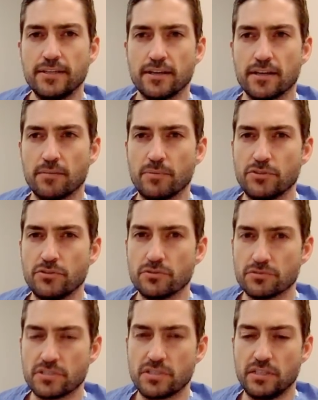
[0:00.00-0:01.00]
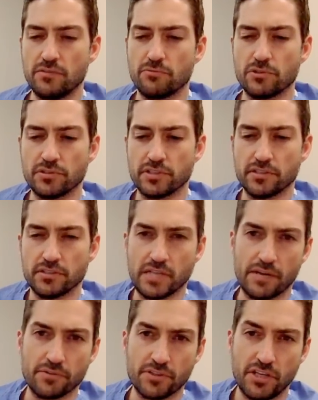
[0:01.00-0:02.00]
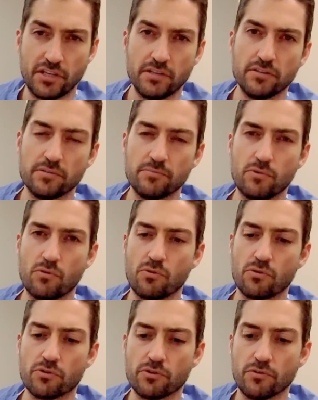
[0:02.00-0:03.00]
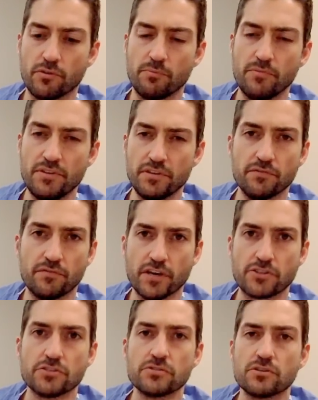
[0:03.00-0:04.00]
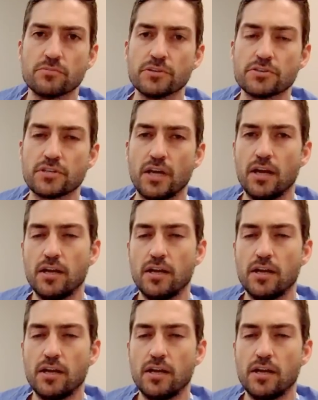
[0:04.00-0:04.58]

uh, but you don't see really the diverticulum or the, the infection so much.